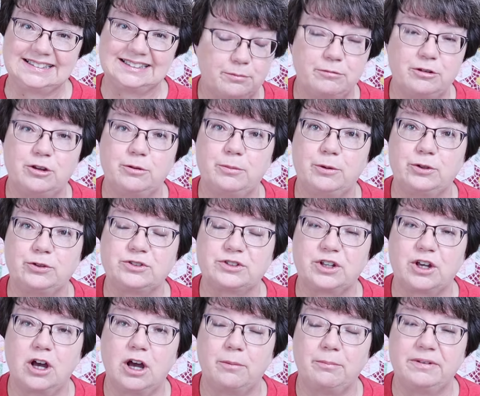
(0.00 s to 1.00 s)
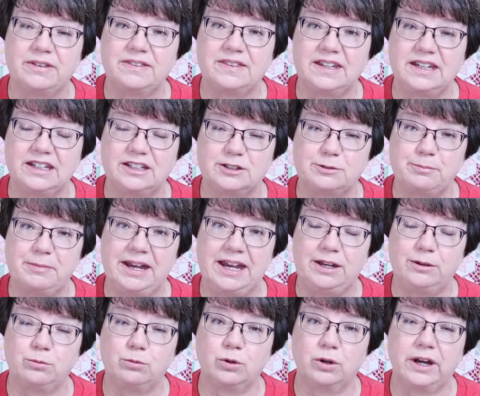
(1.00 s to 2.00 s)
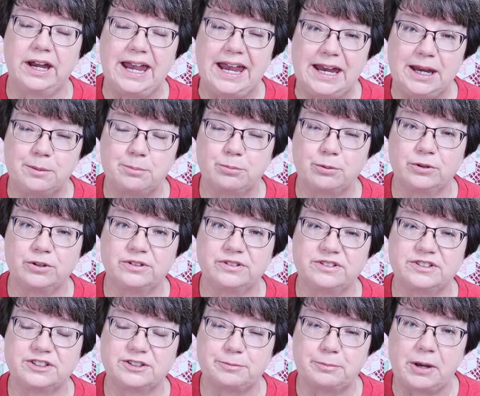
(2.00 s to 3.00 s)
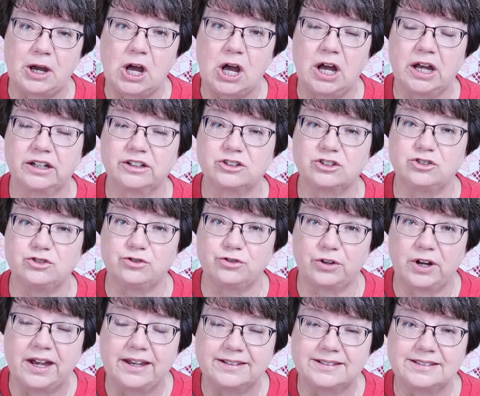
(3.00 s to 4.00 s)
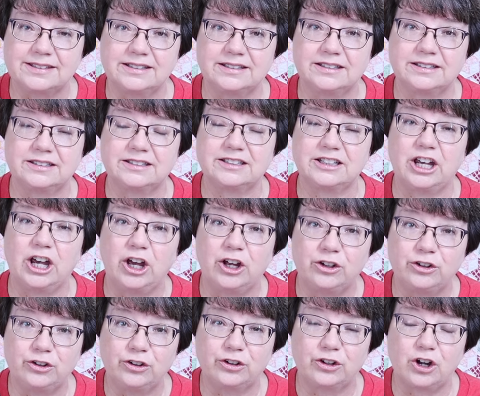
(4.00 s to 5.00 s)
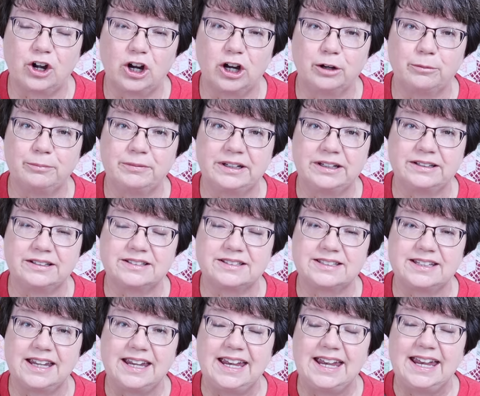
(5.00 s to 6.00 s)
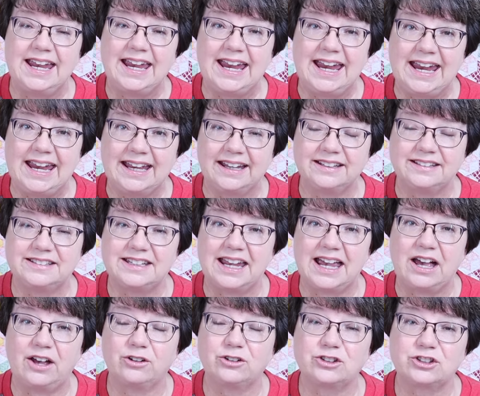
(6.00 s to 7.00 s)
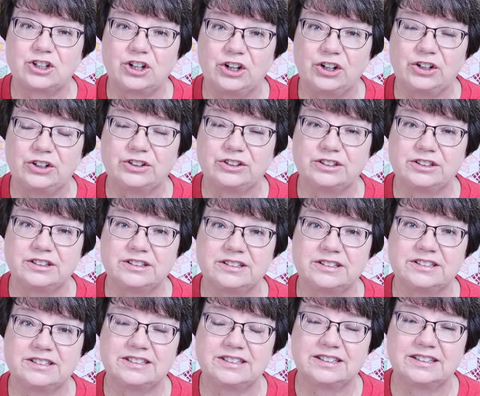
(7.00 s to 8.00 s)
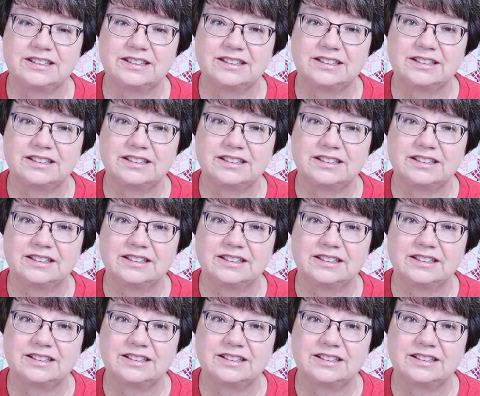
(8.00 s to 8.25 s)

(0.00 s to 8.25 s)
Some of the most common things made were aprons, smocks, dresses, undergarments, hand towels, curtains,